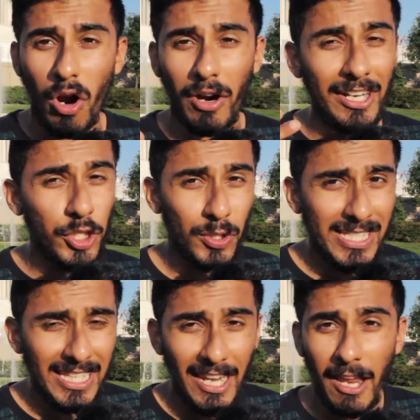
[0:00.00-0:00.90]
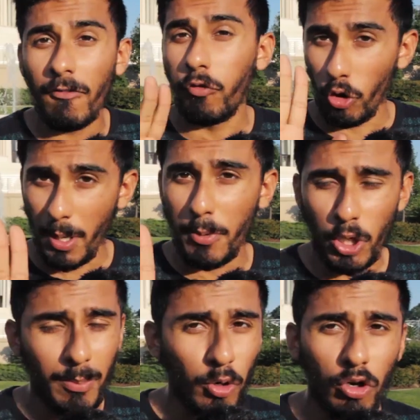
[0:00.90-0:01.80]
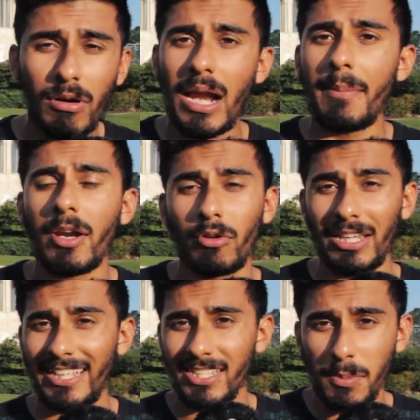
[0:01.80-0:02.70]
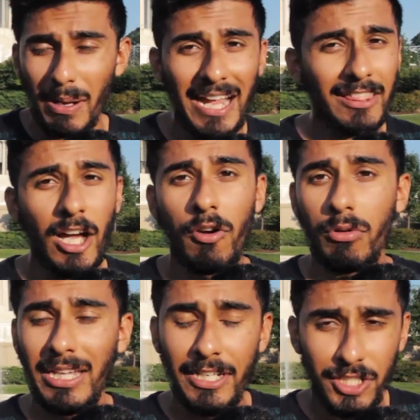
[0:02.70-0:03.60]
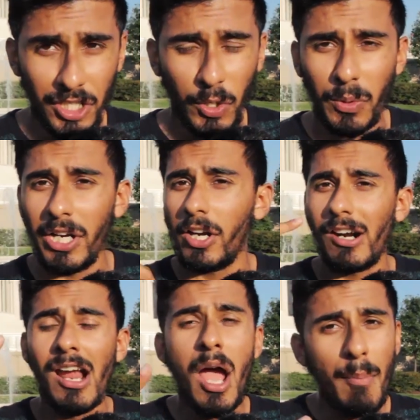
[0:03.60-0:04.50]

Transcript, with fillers: are interested in for computer programming related to Python, related to career,